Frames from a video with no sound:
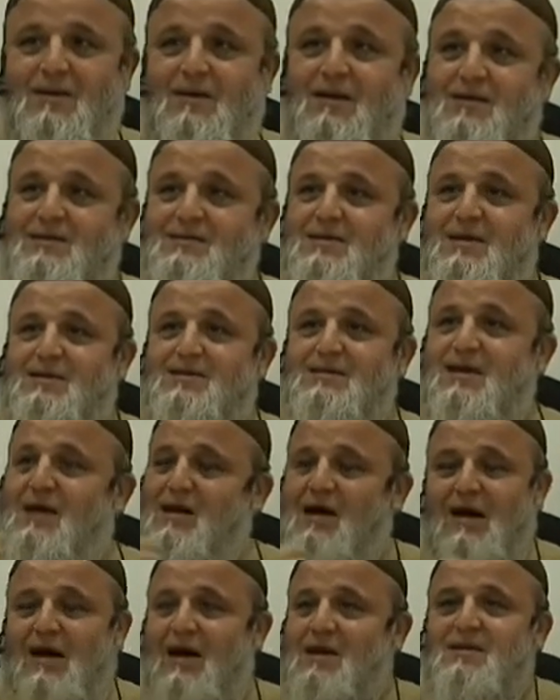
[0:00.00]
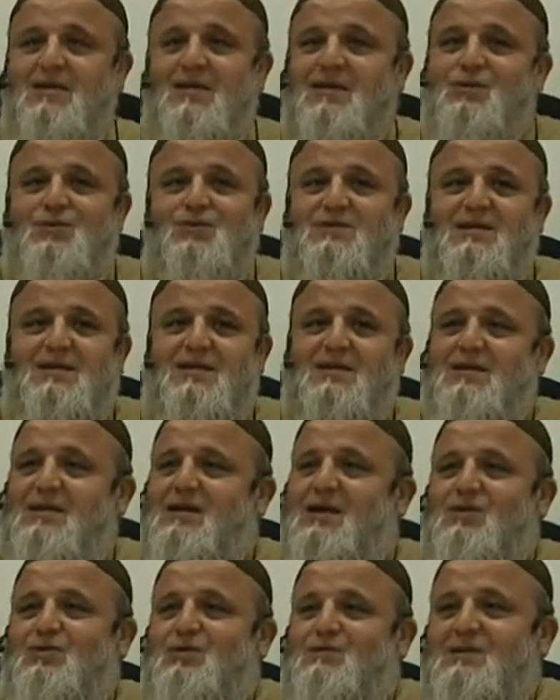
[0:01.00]
He says, I didn't lose
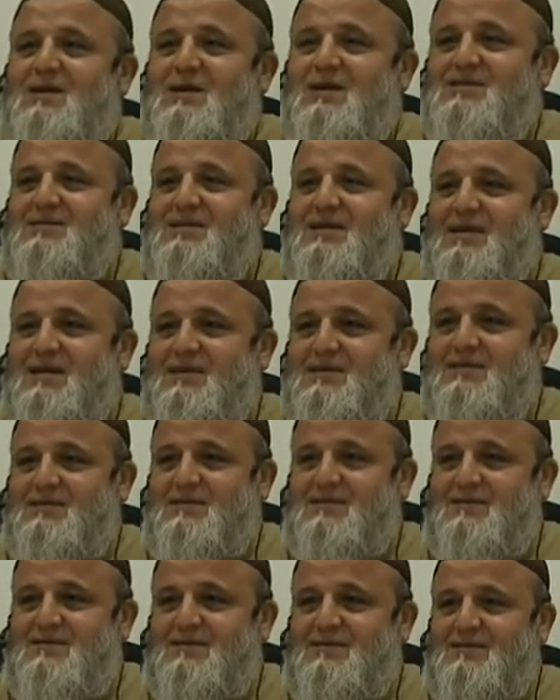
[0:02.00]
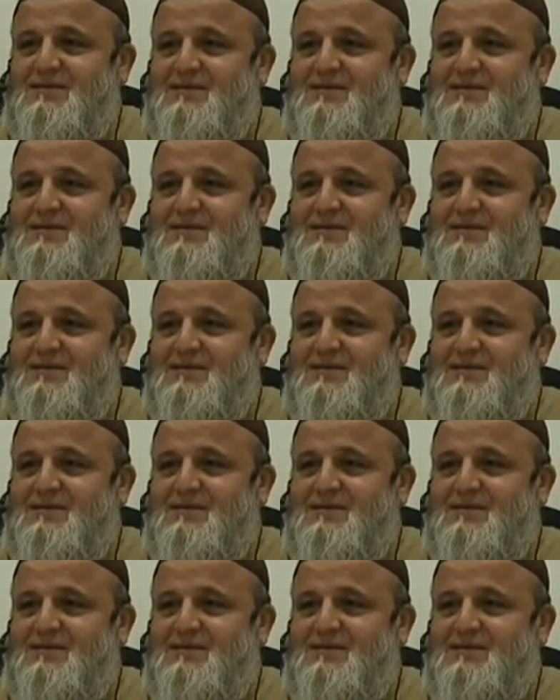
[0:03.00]
anything, I got my hasanat.